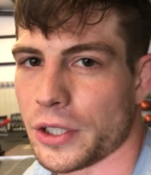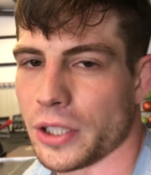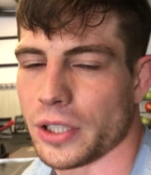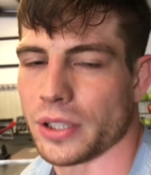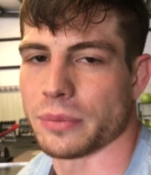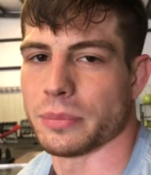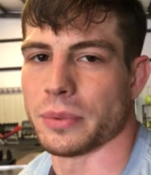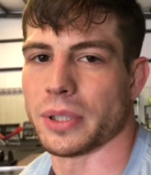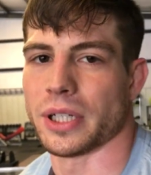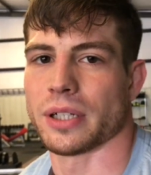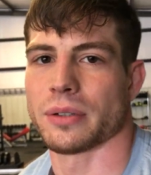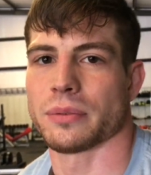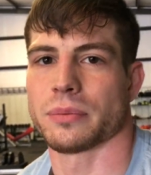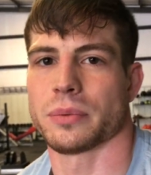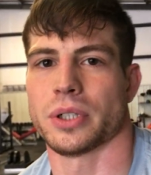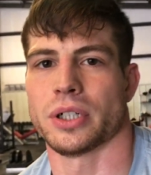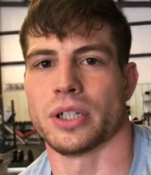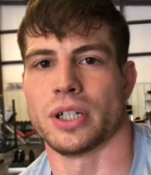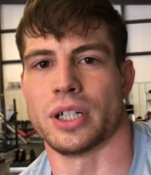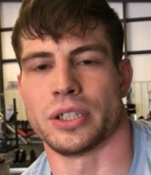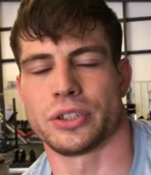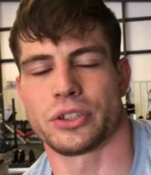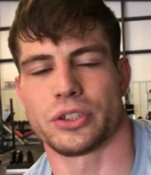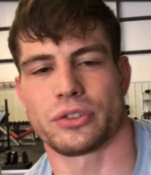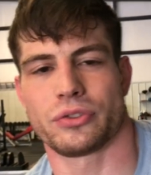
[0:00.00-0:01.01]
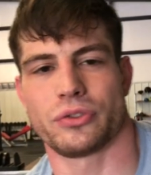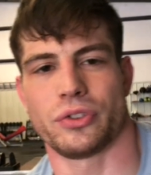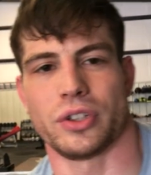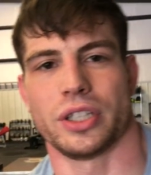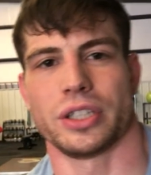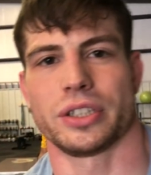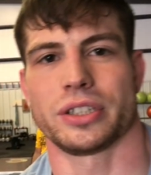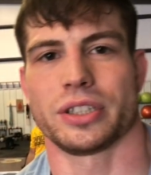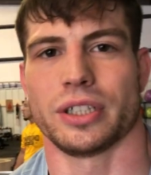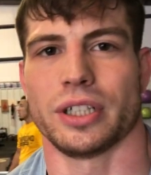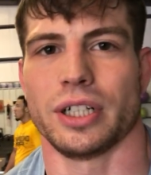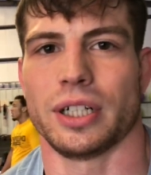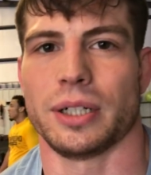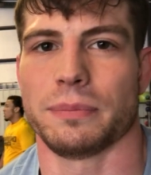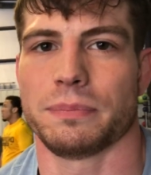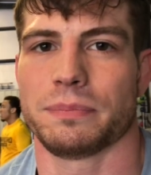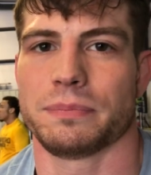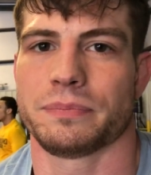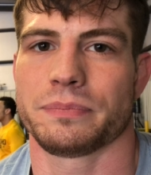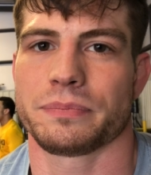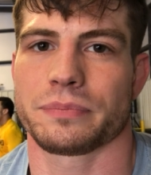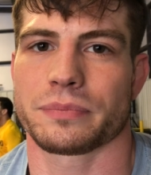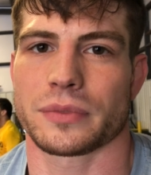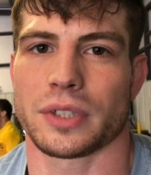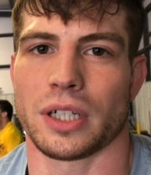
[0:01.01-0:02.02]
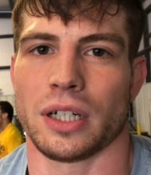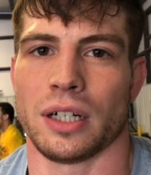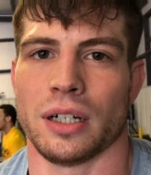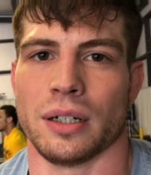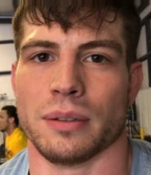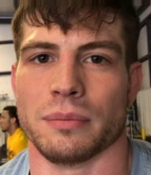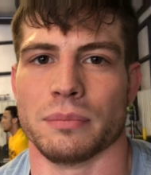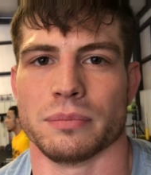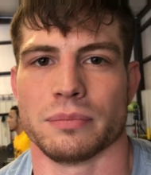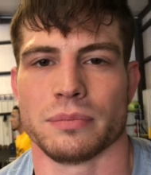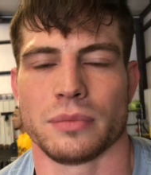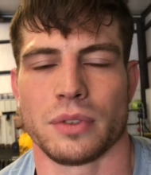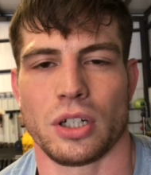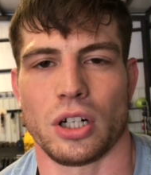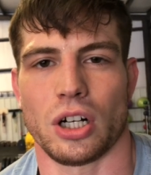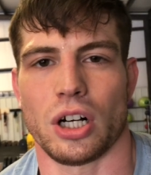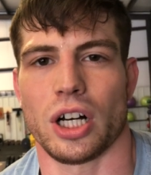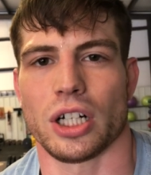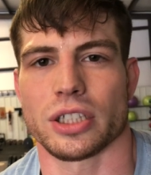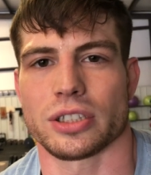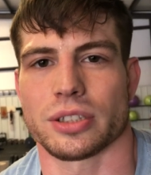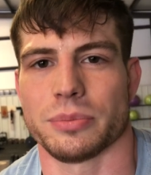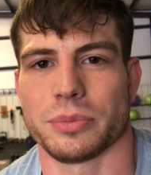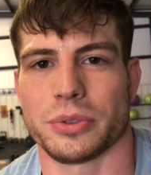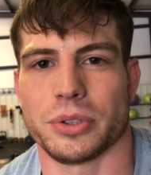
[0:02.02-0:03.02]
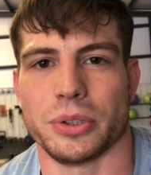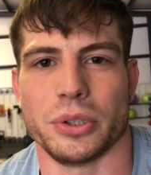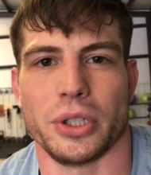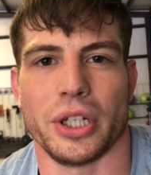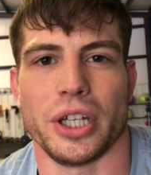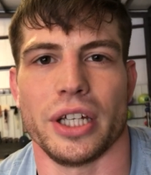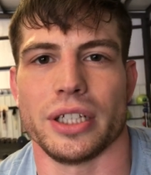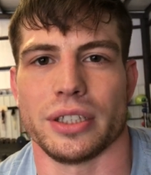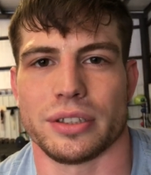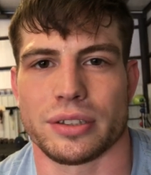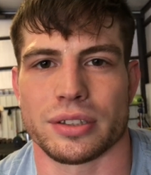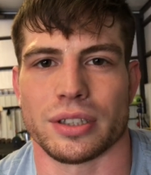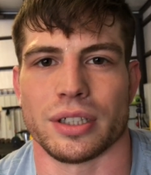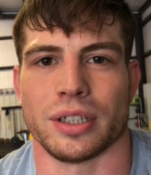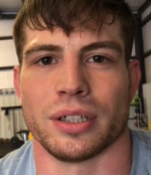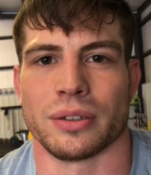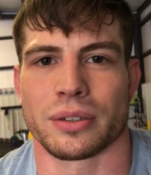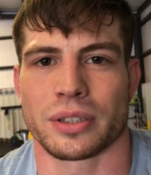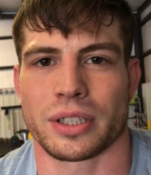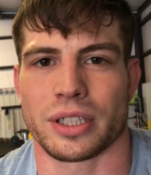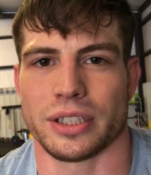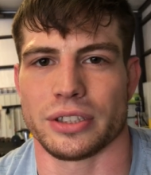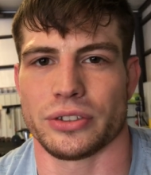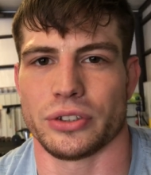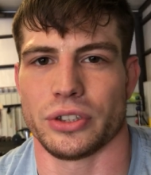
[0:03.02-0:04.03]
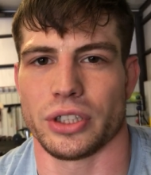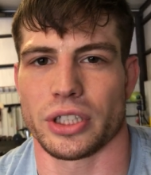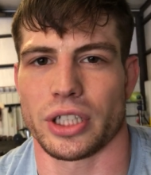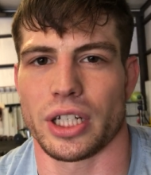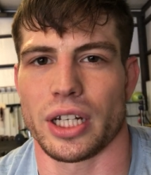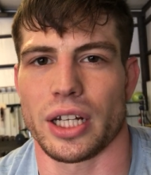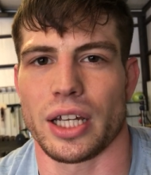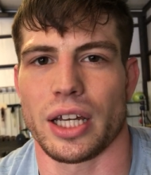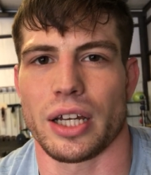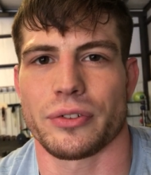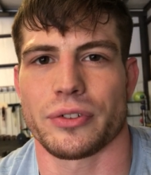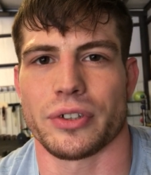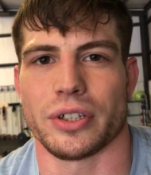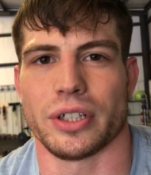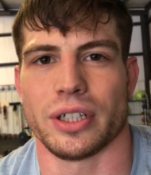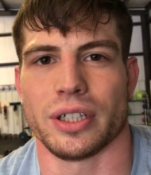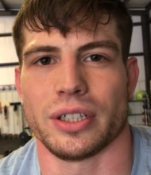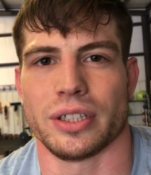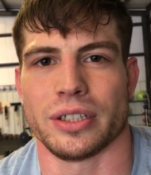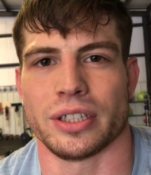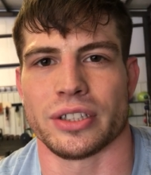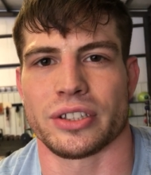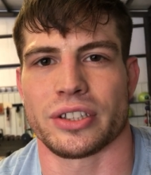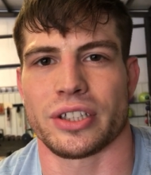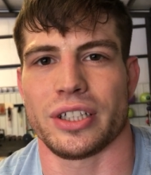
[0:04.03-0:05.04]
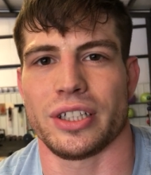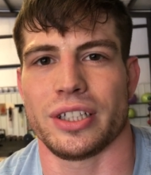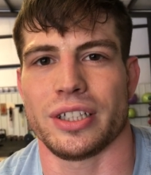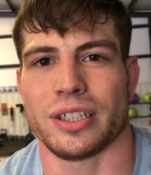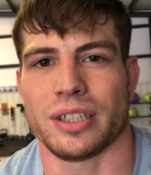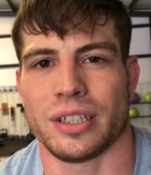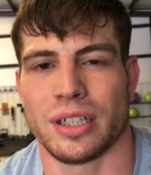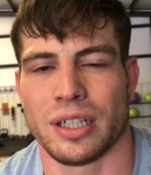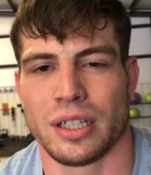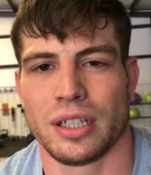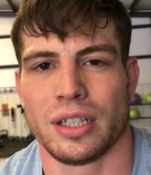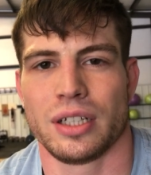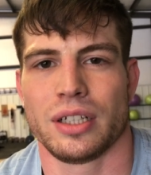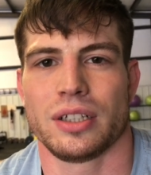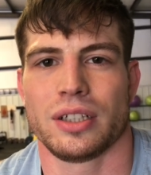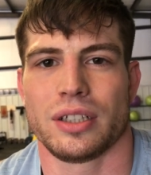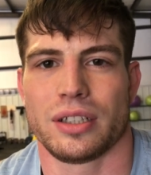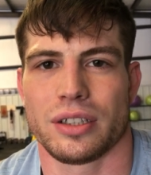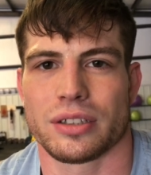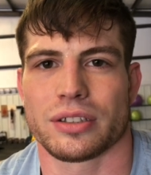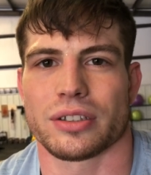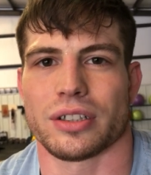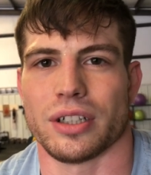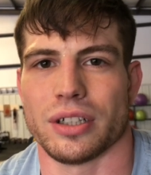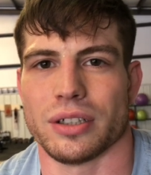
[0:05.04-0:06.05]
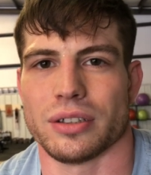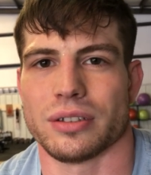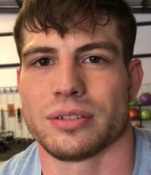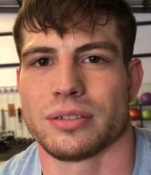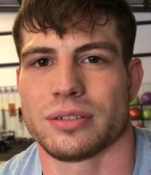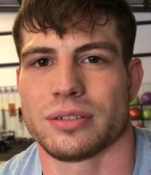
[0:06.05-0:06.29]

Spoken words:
Good, man. We're just finishing up. Awesome 2 days, so kids really got after it in this heat. So